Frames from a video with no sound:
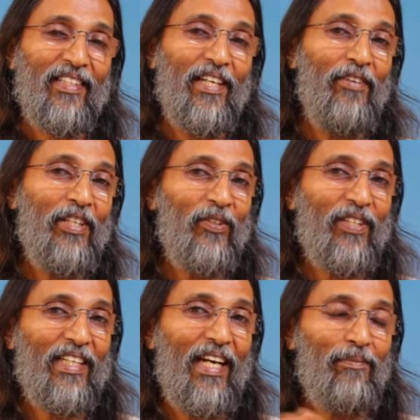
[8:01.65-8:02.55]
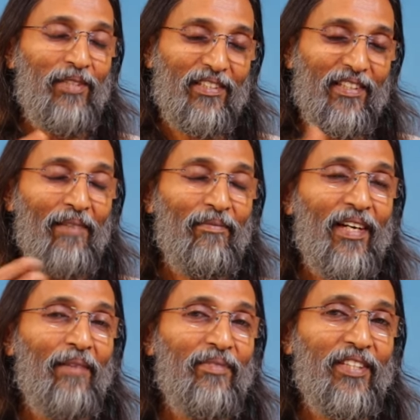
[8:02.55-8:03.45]
Giving you the glimpses, come
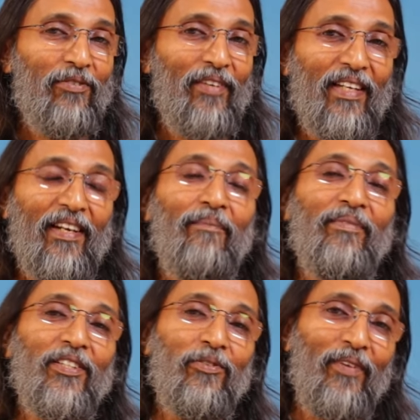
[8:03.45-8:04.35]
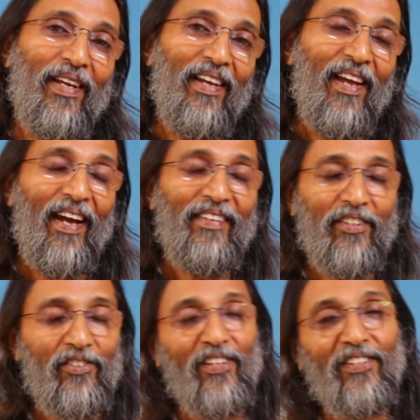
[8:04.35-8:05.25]
this way, and the
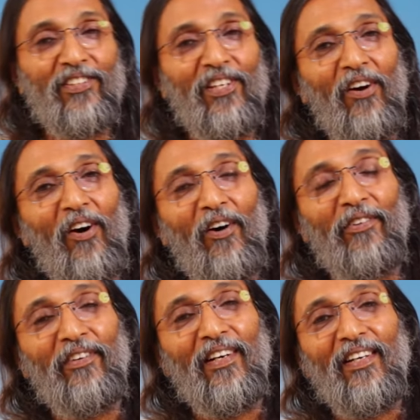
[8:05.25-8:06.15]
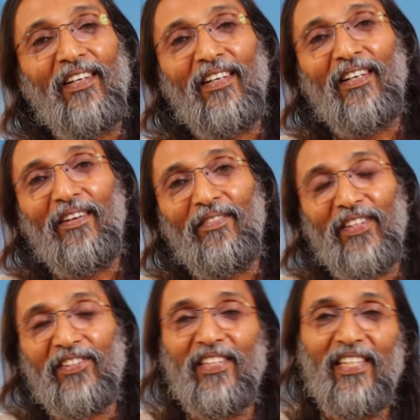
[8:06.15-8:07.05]
search of
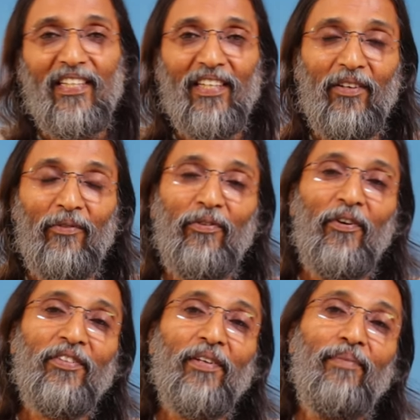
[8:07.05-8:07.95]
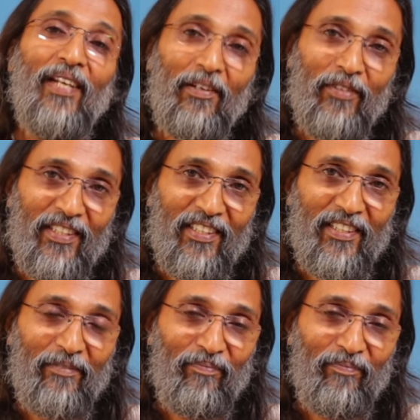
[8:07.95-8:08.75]
the seeker for the beloved,